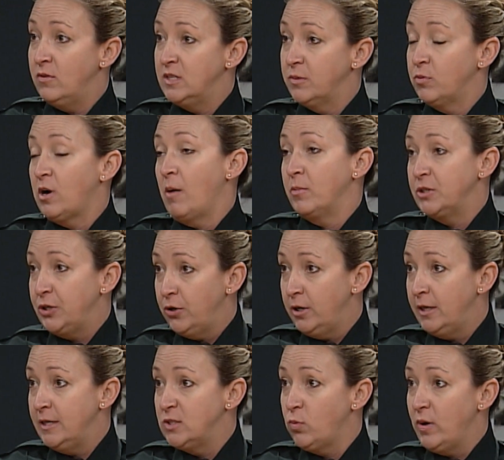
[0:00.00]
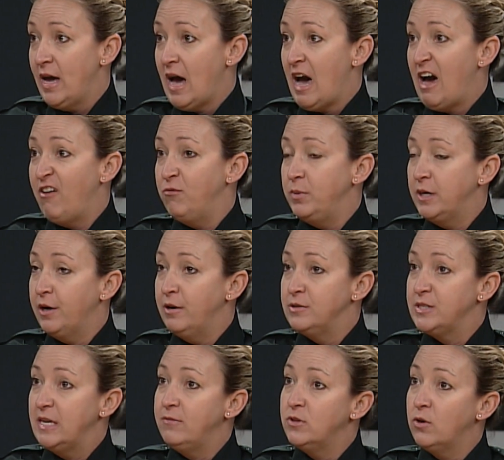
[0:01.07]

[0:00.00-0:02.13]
the different opportunities we have, because even